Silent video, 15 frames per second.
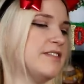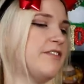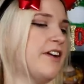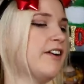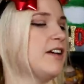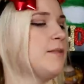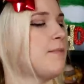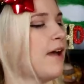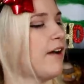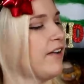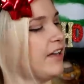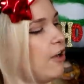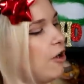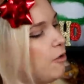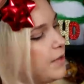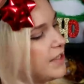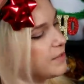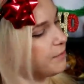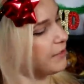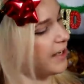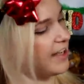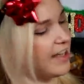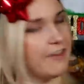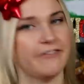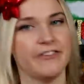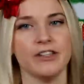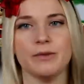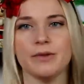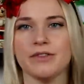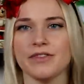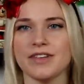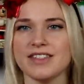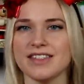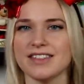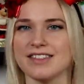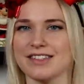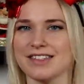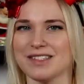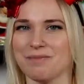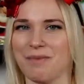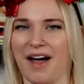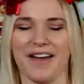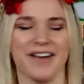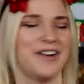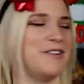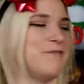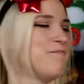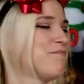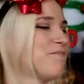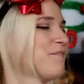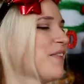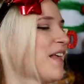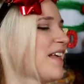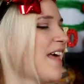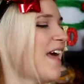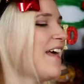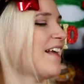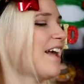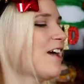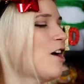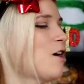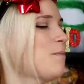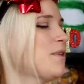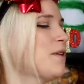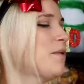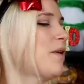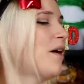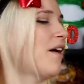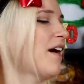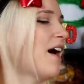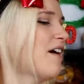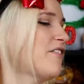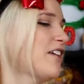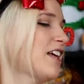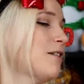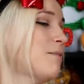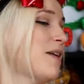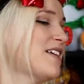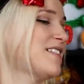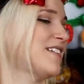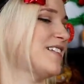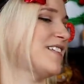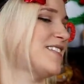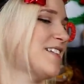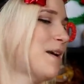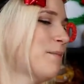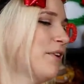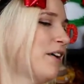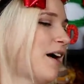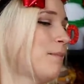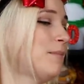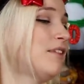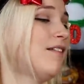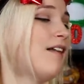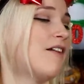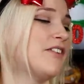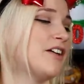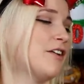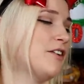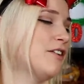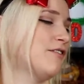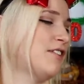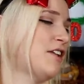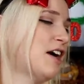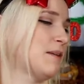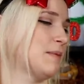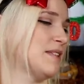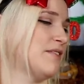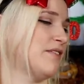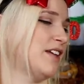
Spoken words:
is very merry, always bright, and filled with reasons to smile. Kate, I hope you are having an amazing December. I'm loving all your Vlogmas